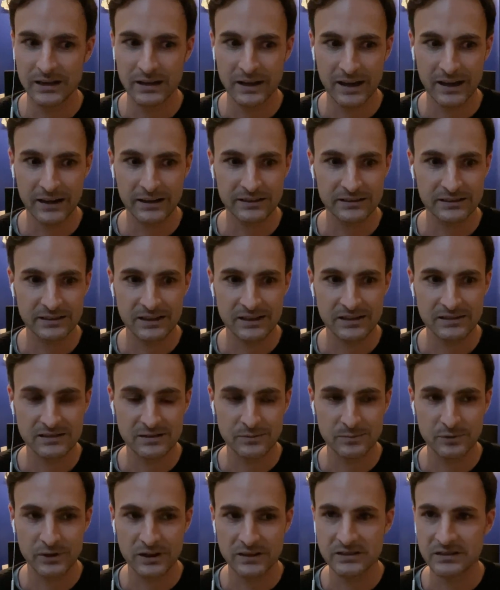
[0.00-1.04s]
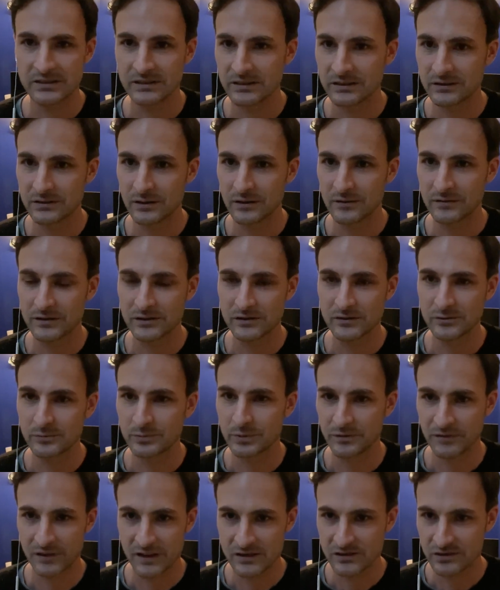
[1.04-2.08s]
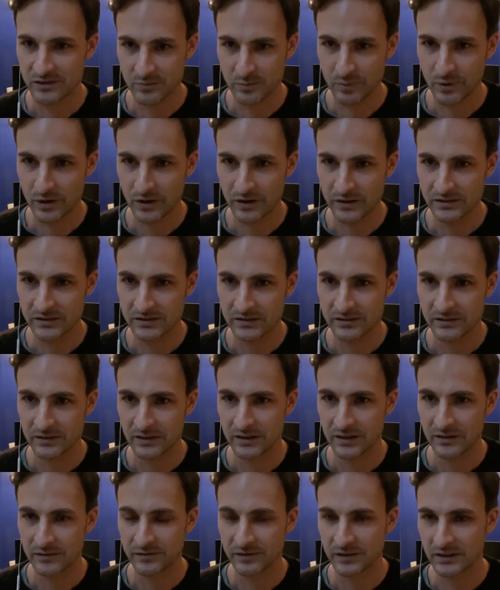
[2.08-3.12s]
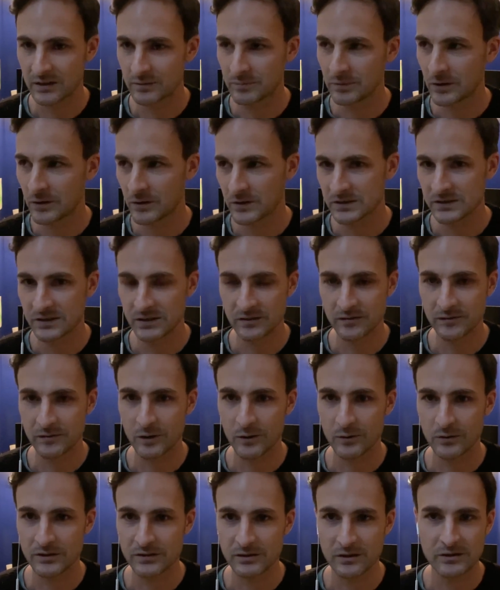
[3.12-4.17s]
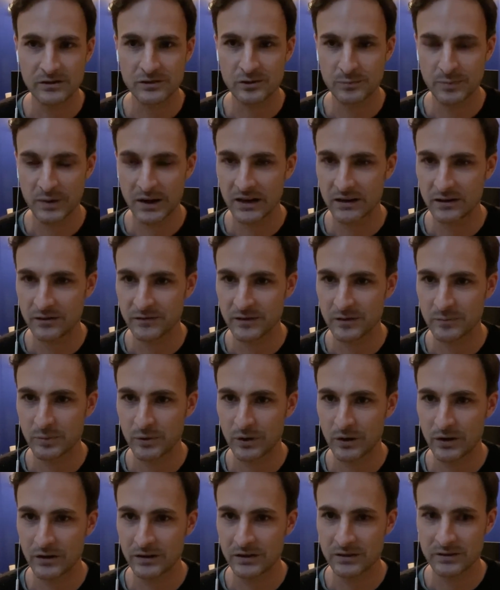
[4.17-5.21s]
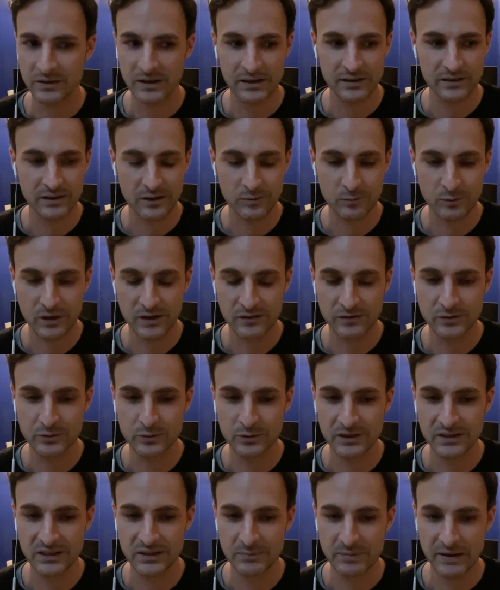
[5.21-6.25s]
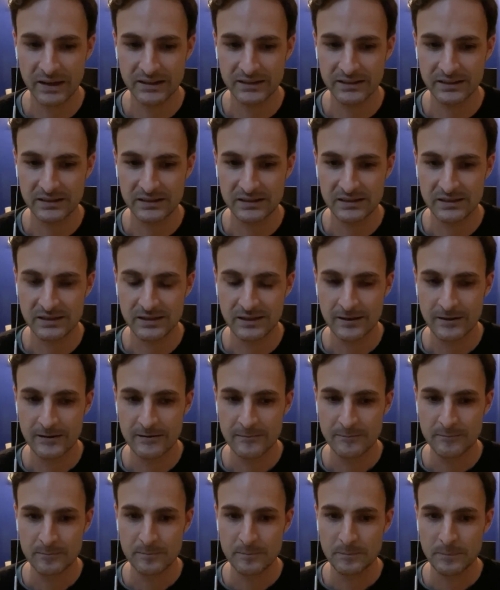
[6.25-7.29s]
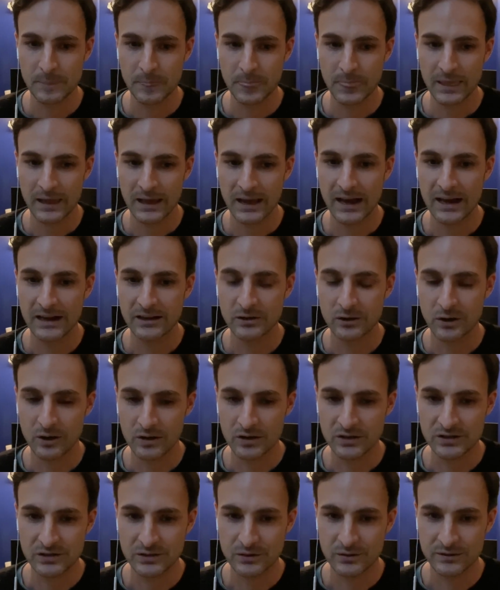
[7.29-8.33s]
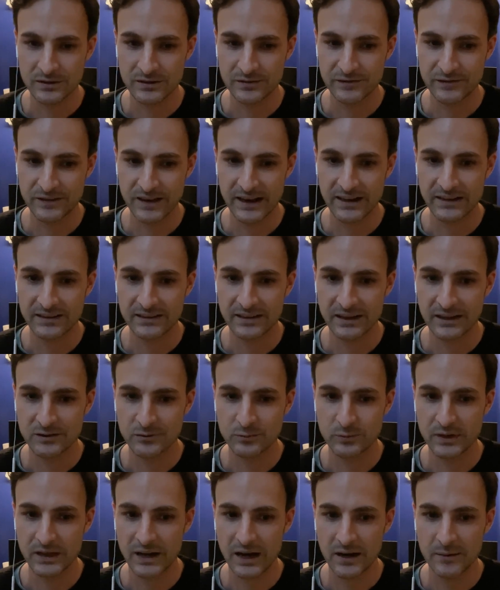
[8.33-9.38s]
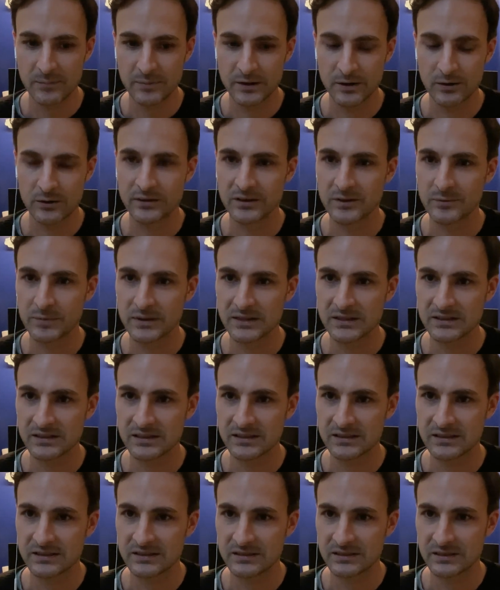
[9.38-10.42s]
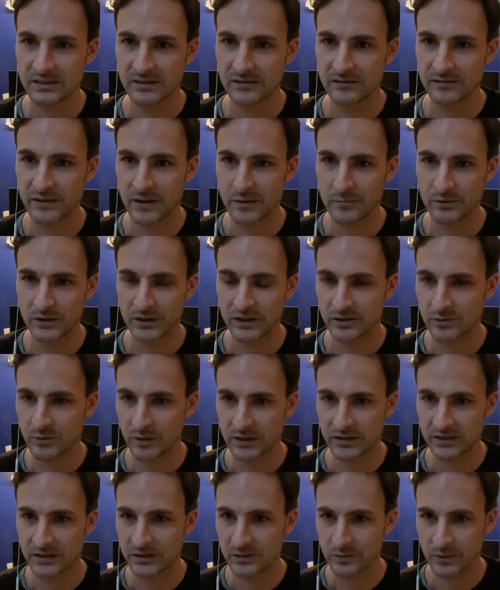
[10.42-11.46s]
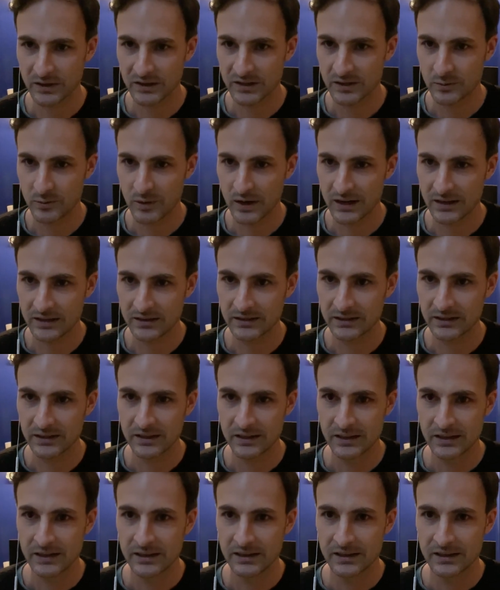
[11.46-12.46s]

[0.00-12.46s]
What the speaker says: I act as the president of the supervisory board. Philip, our CFO, is also part of the board. And then we have two independents. And also the fact that we IPO'd the business in February 2021